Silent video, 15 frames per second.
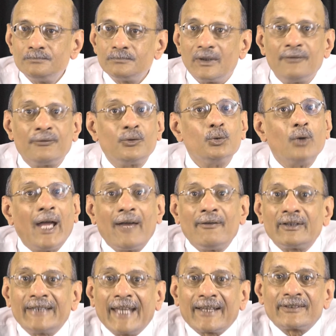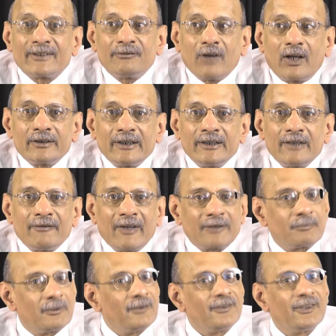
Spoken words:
If you have a tax advantage investment,